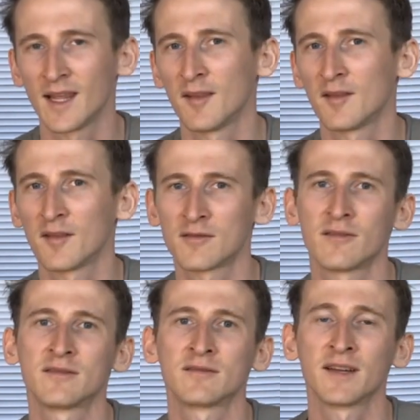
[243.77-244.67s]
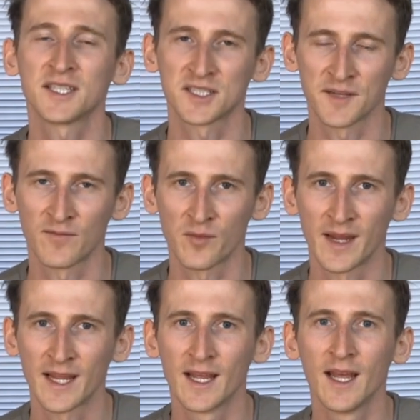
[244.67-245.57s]
Is this the right relationship for
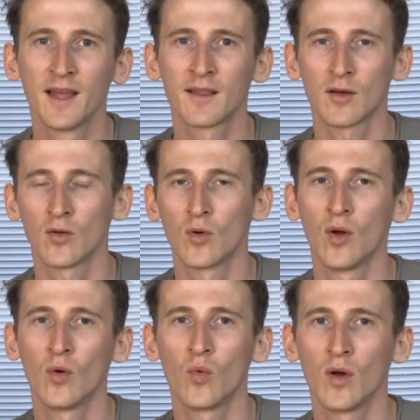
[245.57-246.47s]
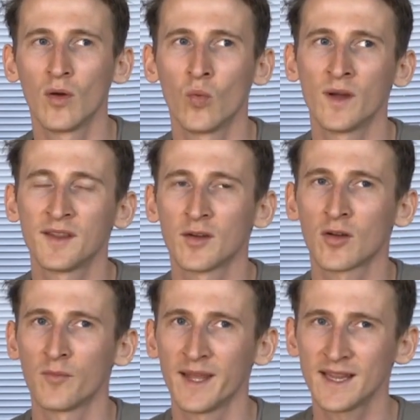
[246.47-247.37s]
me? So once you
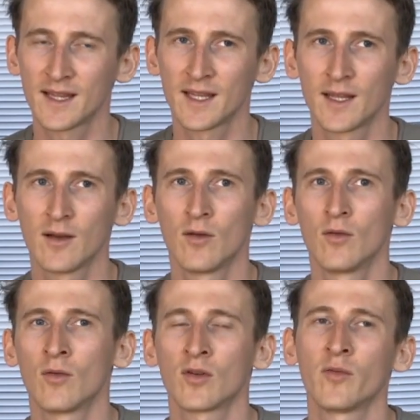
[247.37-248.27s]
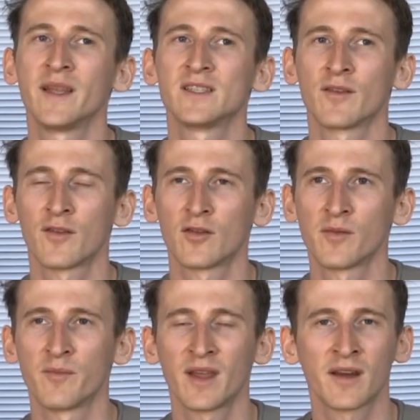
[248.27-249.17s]
commit to a
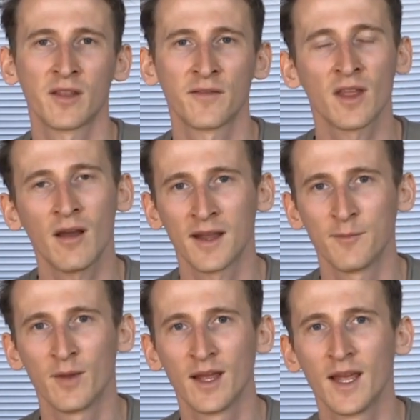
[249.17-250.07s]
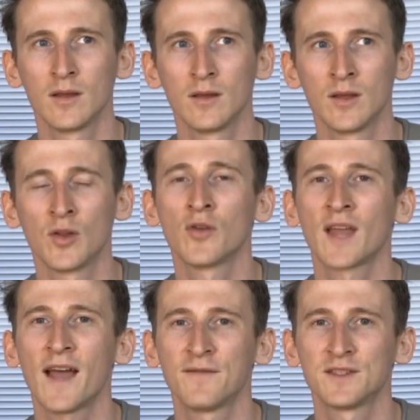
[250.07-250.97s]
certain period of time, you don't
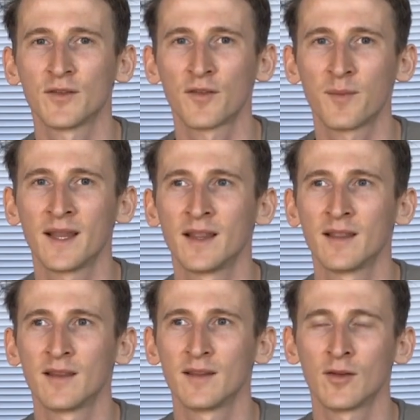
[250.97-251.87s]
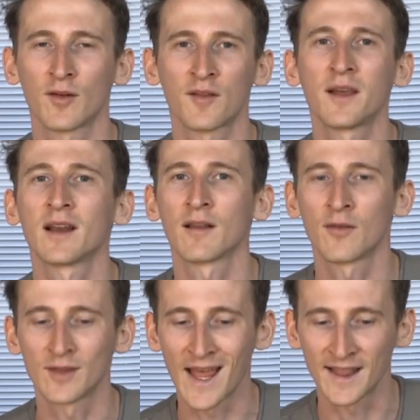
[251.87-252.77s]
have to spend your cycles
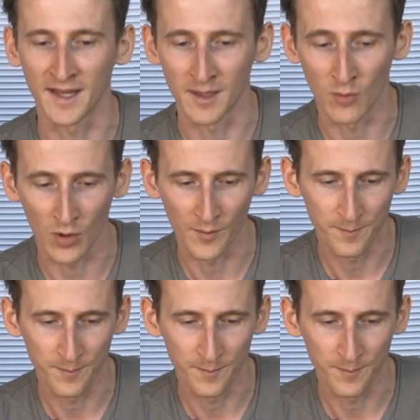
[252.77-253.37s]
on that anymore.